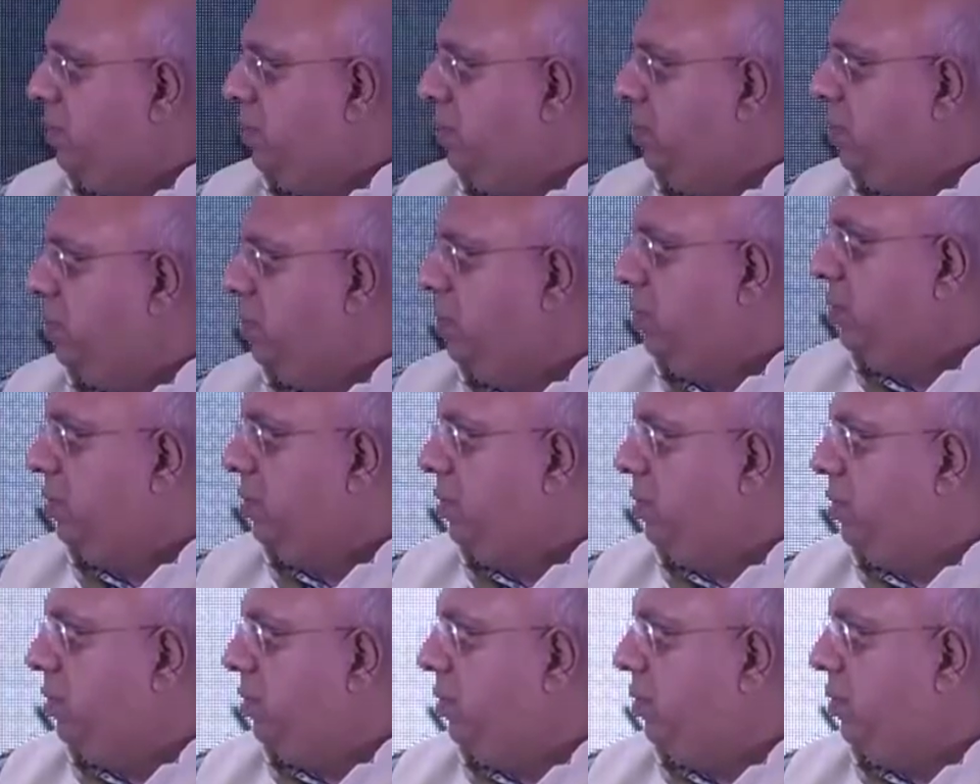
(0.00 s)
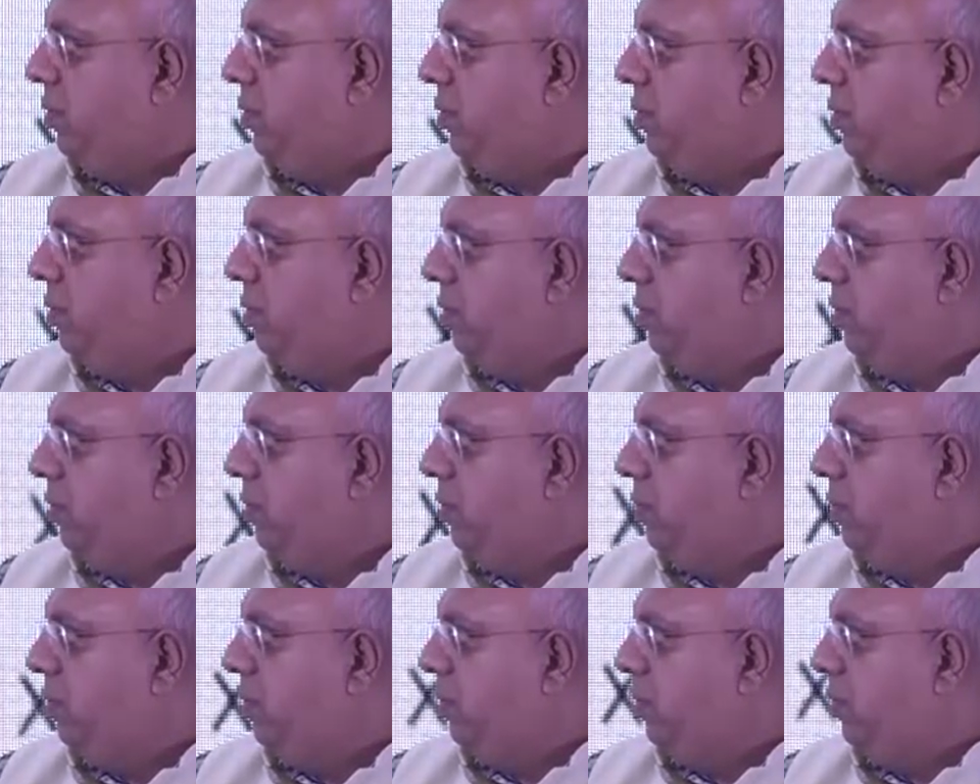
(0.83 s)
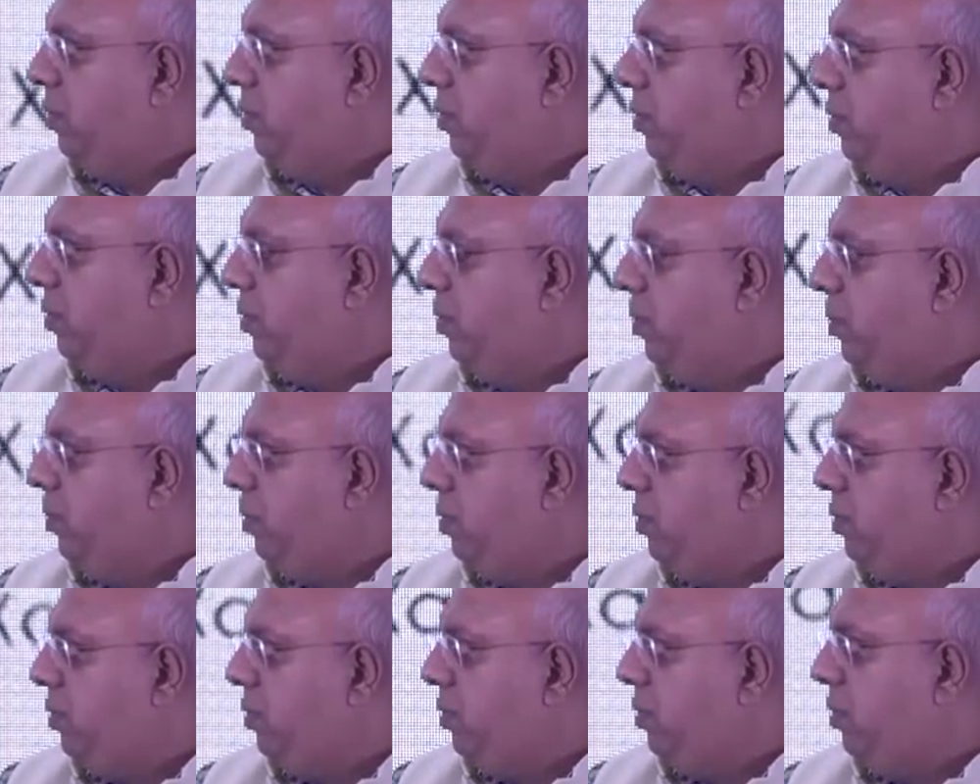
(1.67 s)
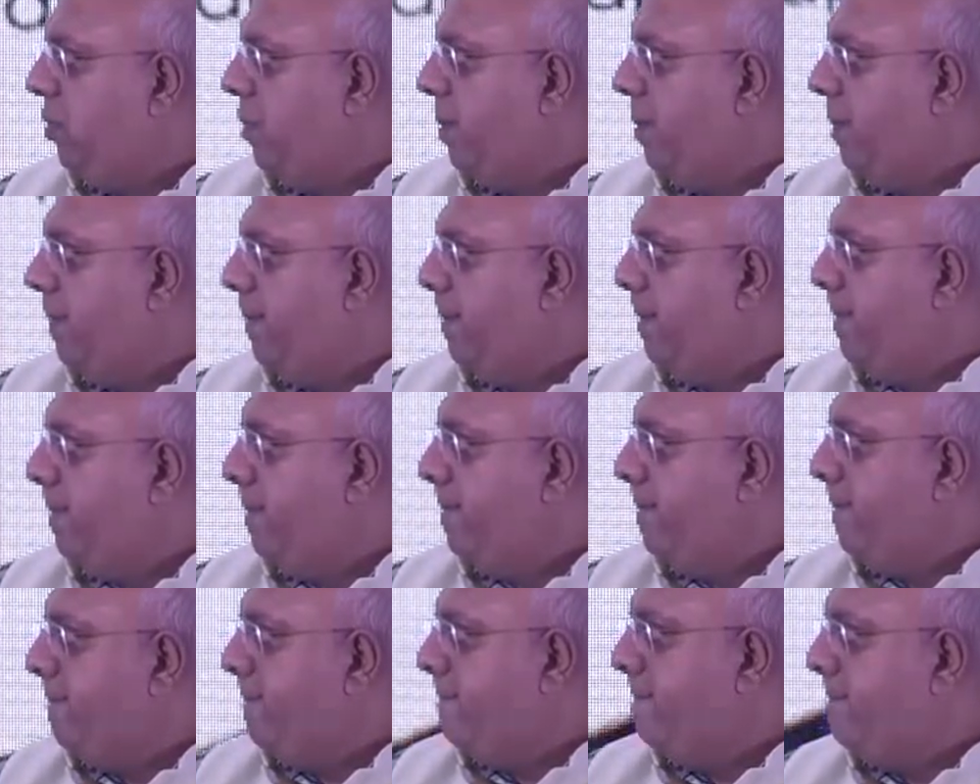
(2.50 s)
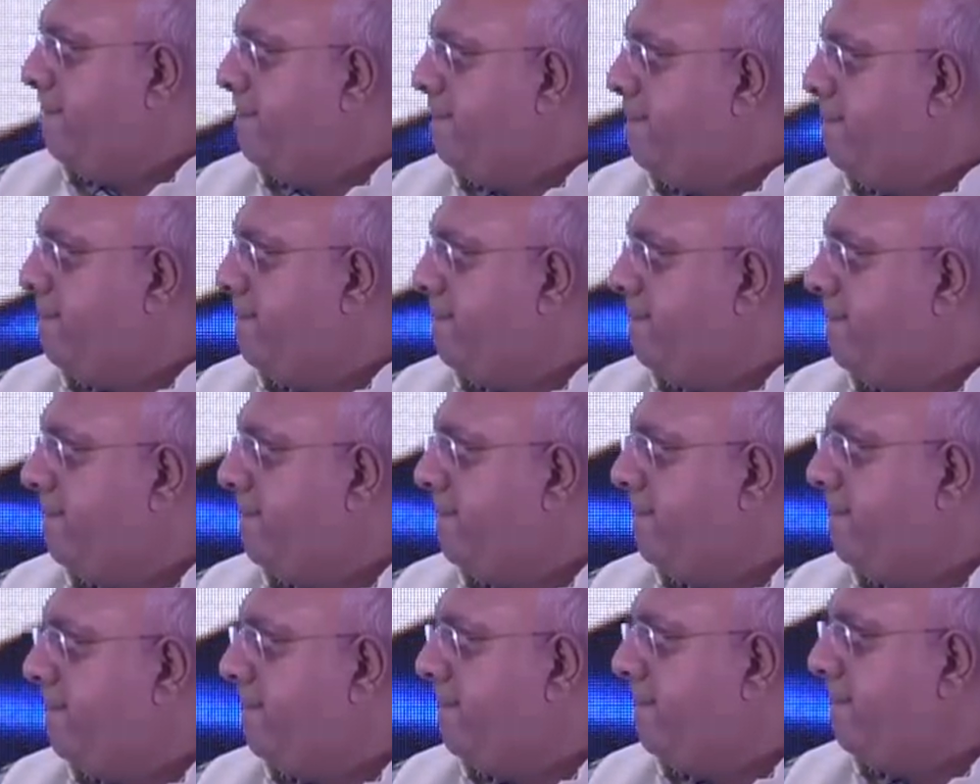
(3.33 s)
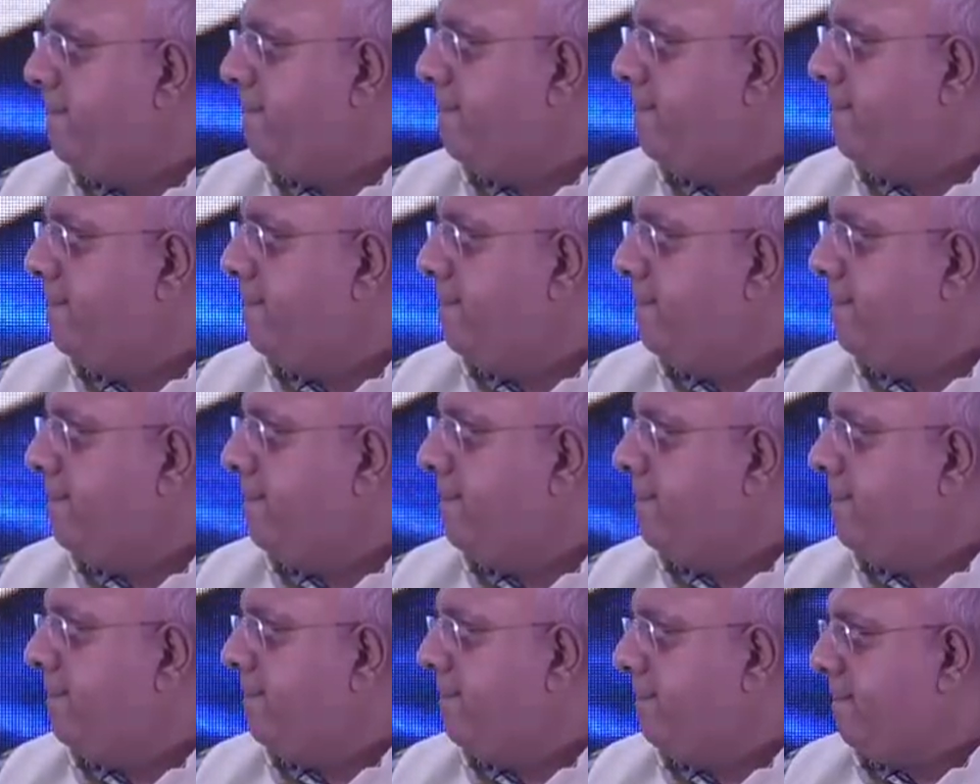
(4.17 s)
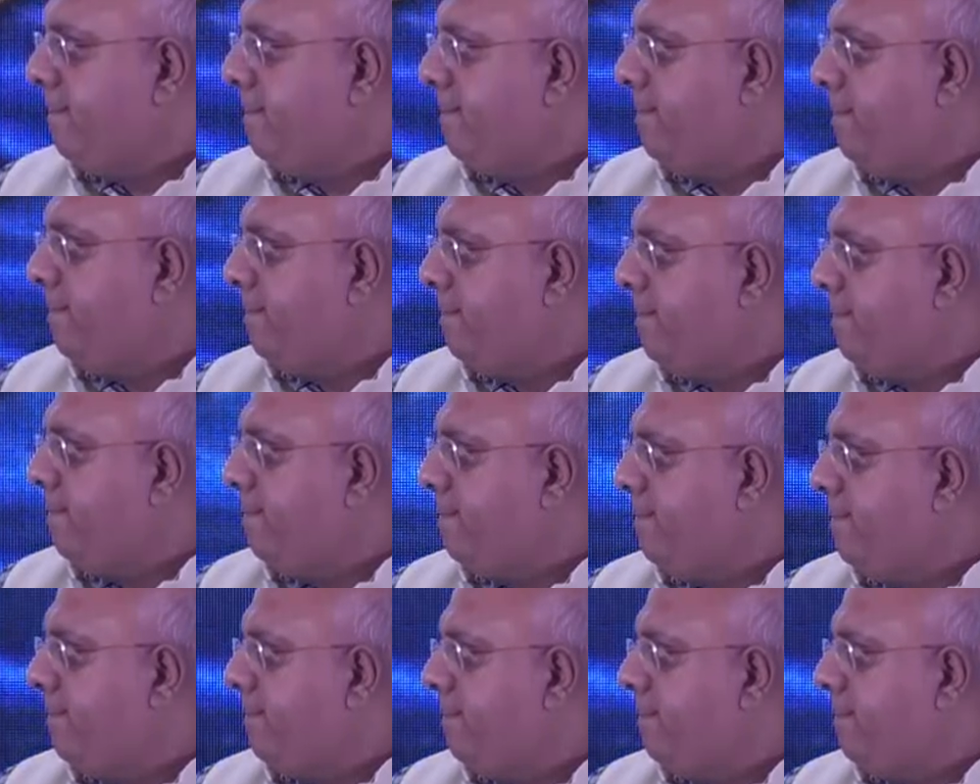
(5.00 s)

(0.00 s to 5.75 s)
The person shown says nothing.